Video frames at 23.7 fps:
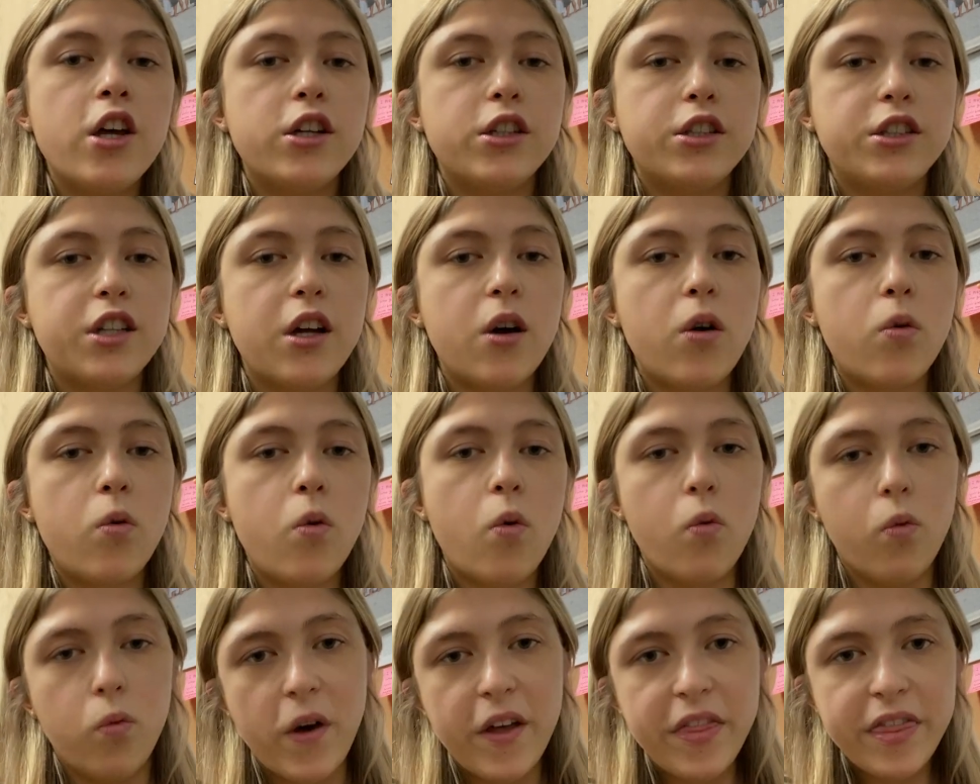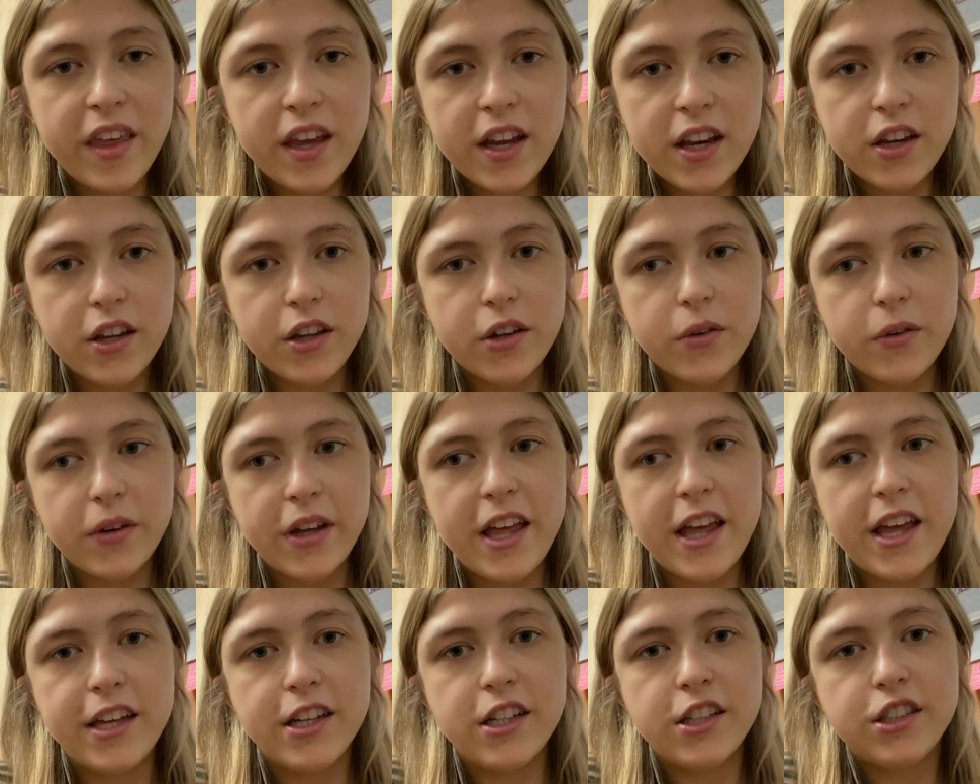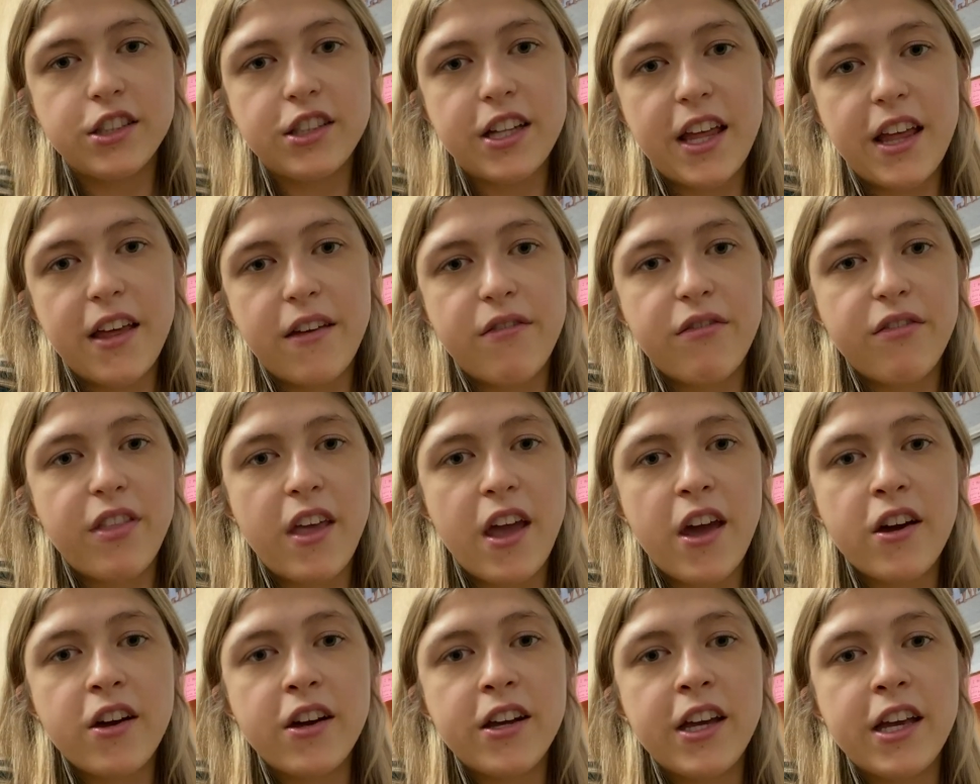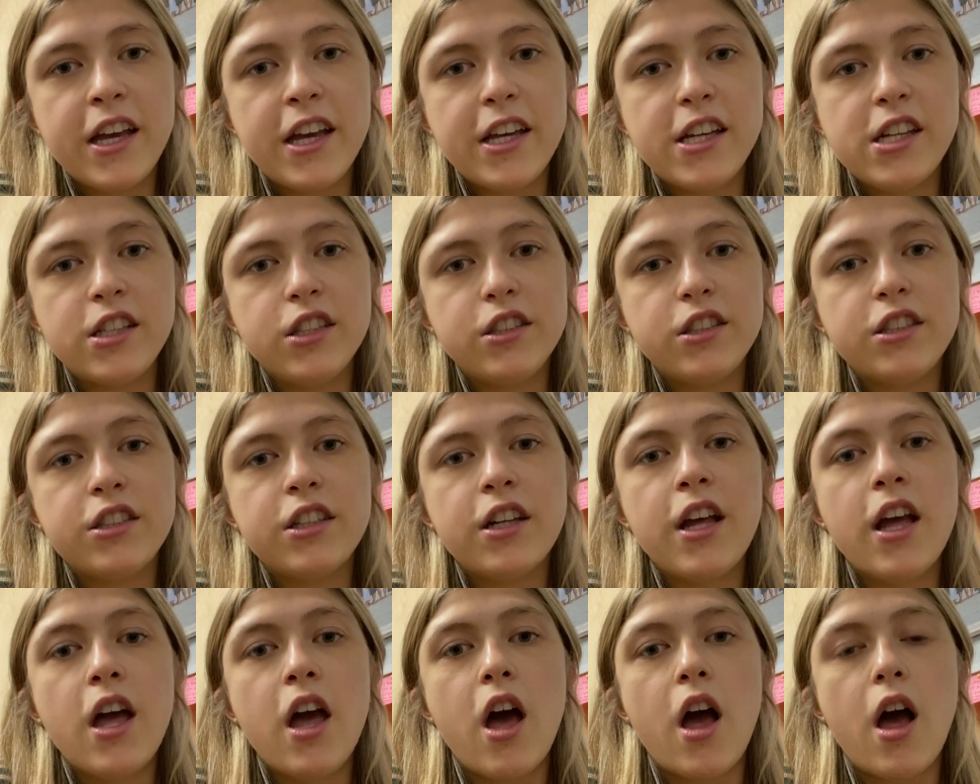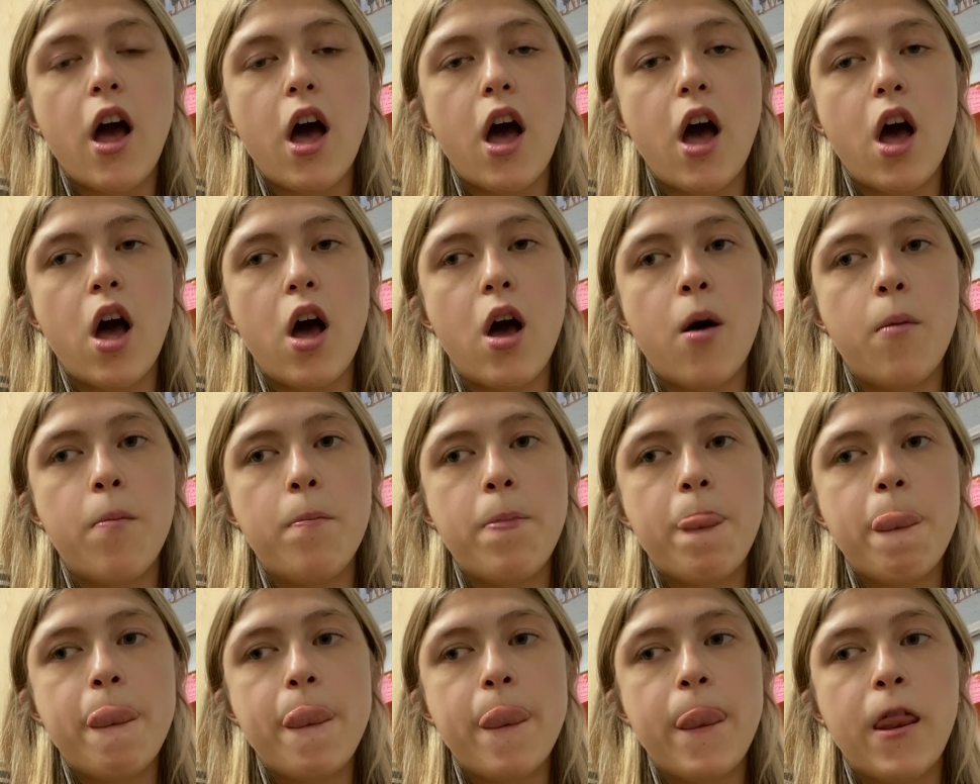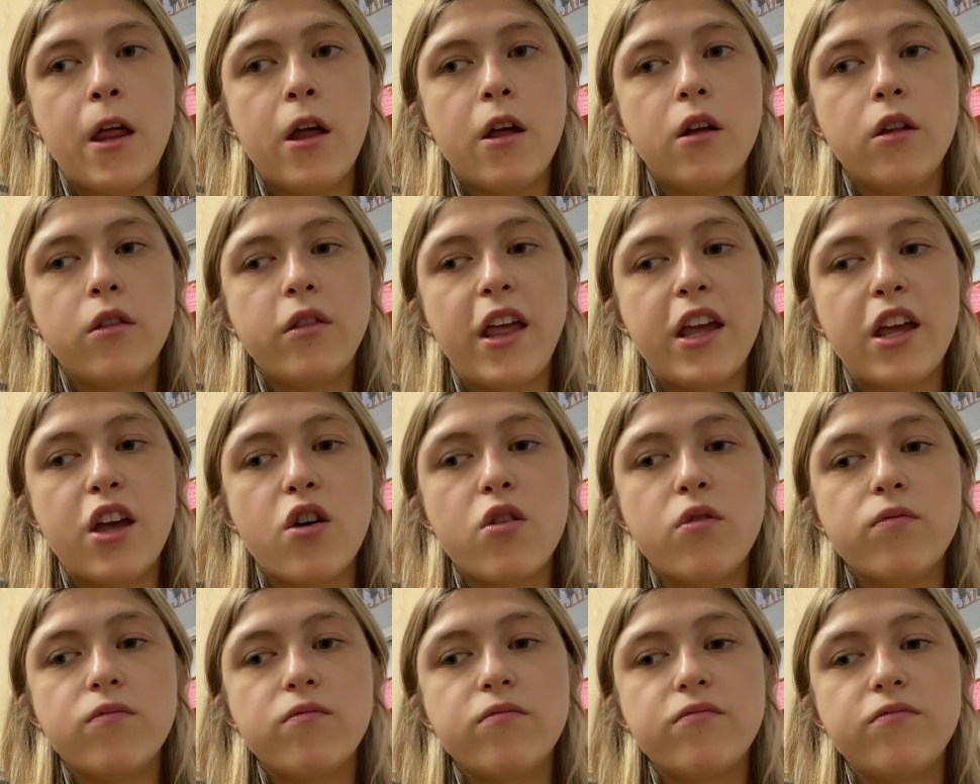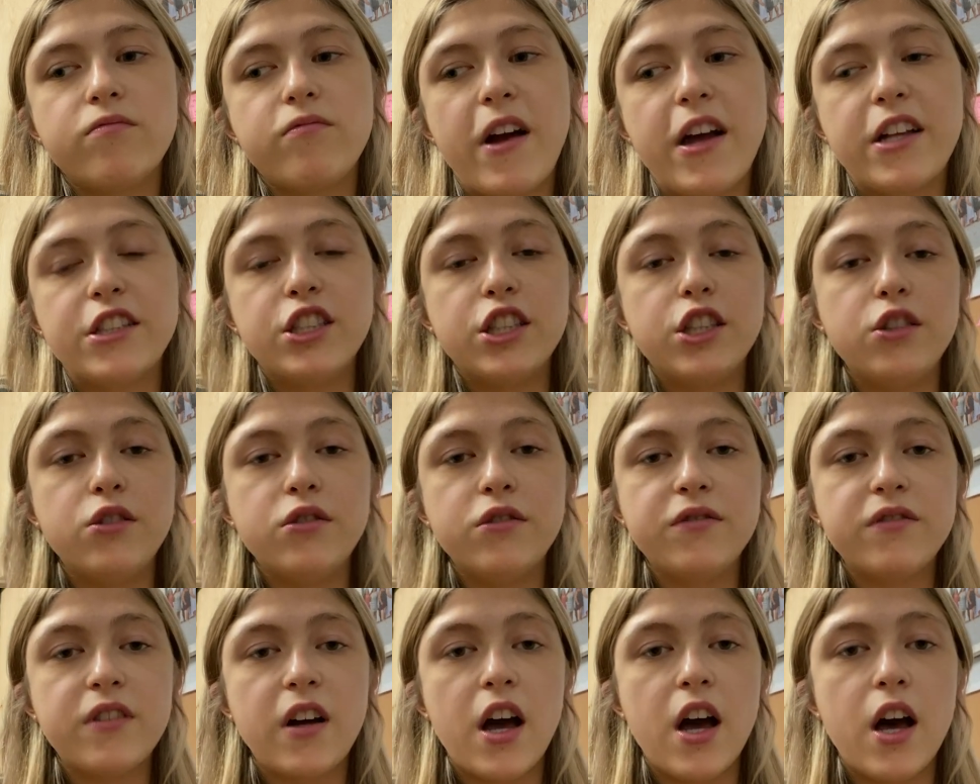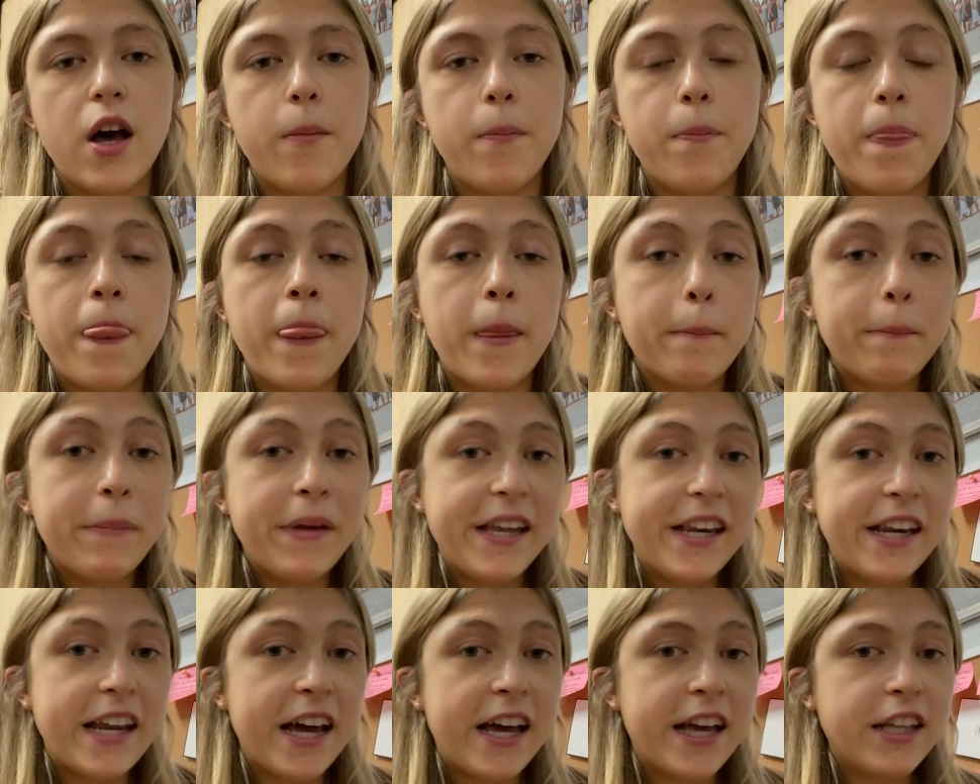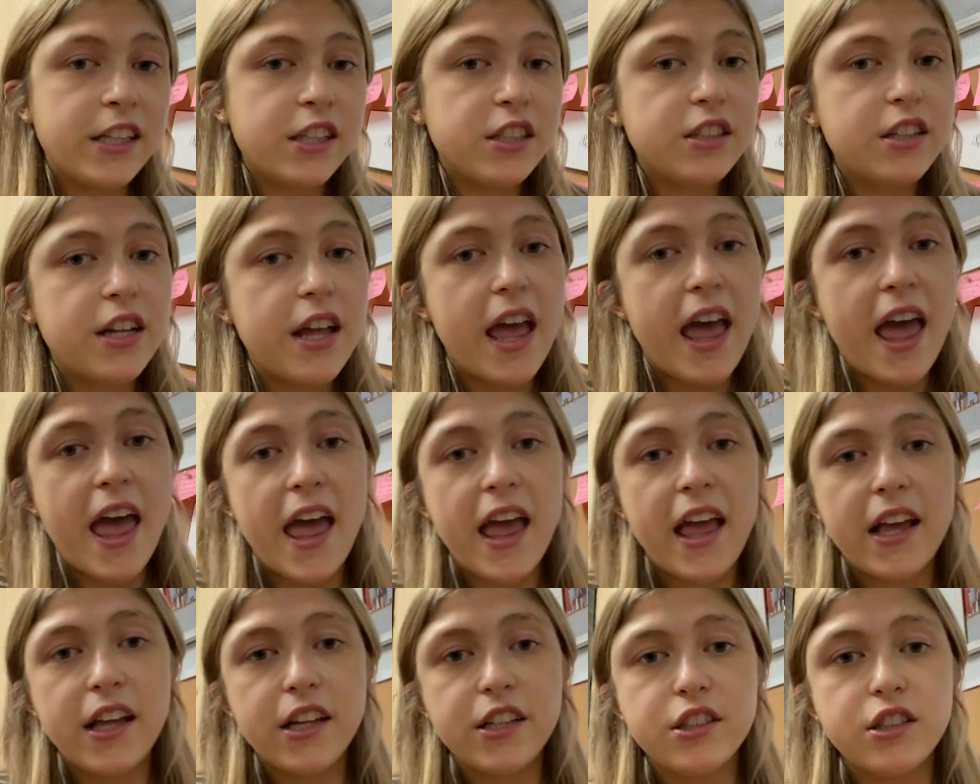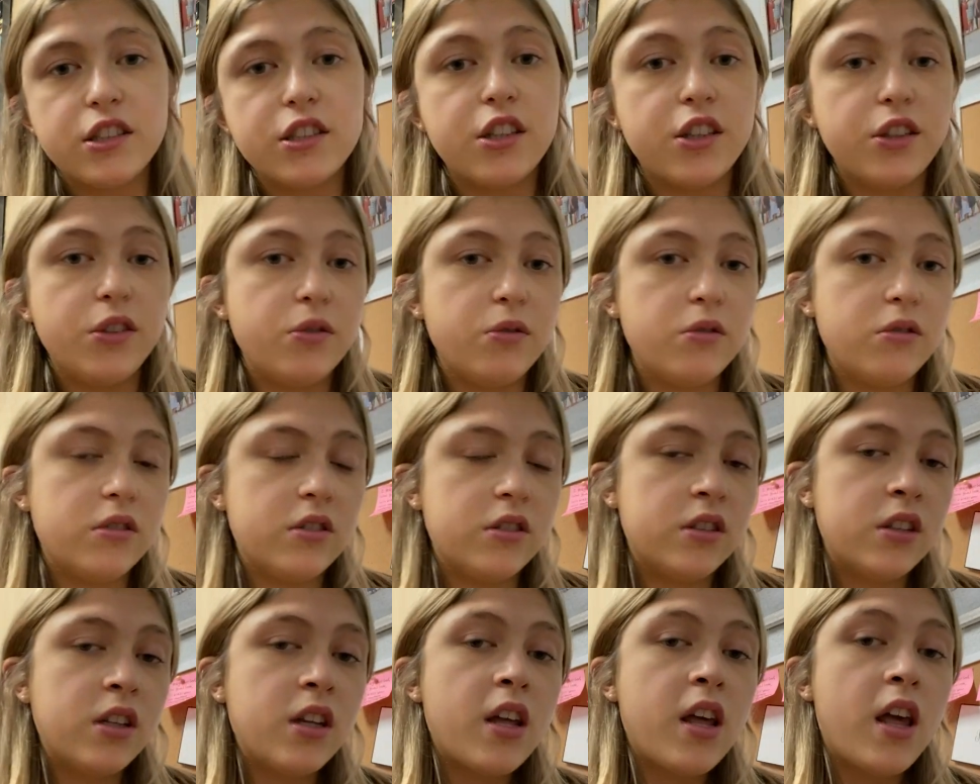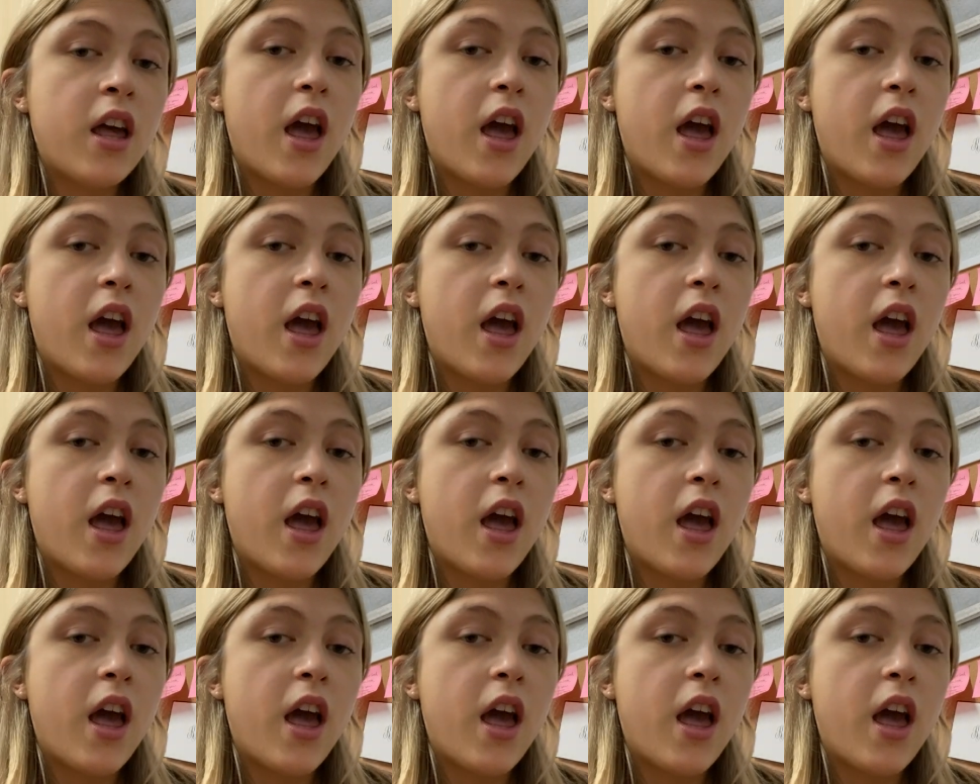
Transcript: So what they do is if there is like residue from peanuts, eggs, gluten,